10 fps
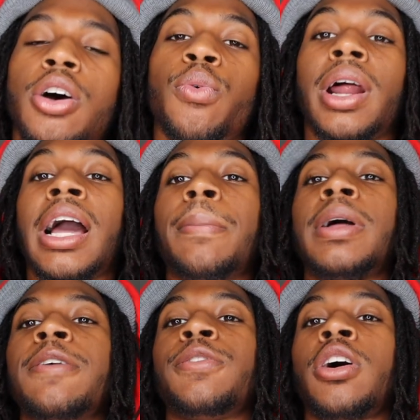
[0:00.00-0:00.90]
What I got
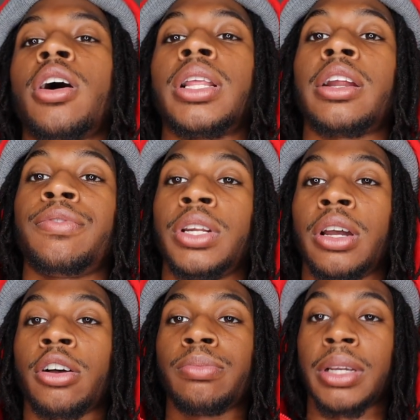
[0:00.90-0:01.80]
planned for y'all, a lot of
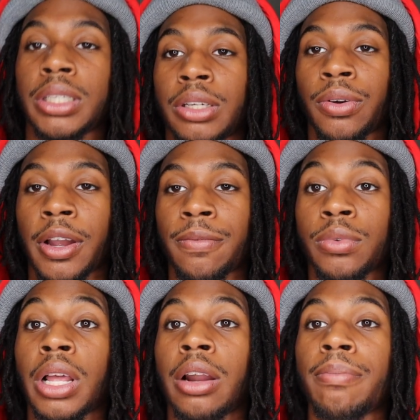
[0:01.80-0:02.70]
videos basically, right? A
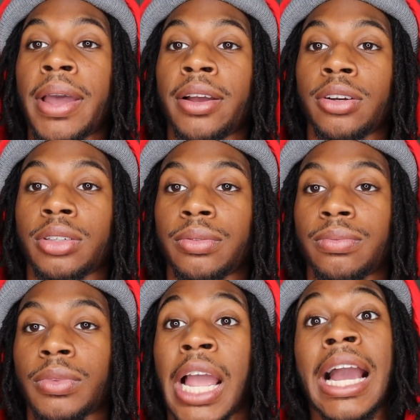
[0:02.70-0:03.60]
lot of bangers.
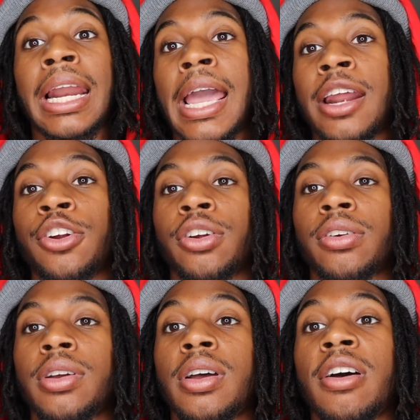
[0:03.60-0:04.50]
I got an editor.
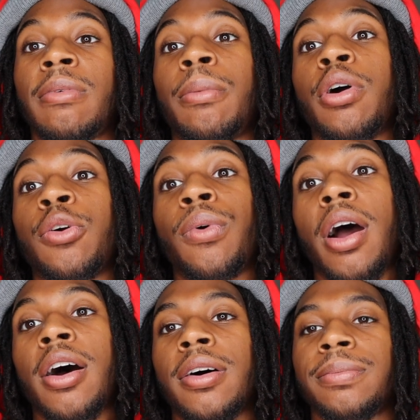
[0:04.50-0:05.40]
My boy
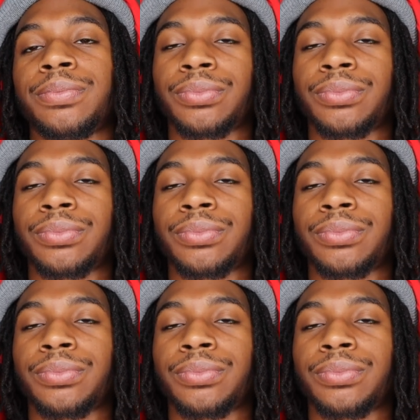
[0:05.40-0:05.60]
Rob.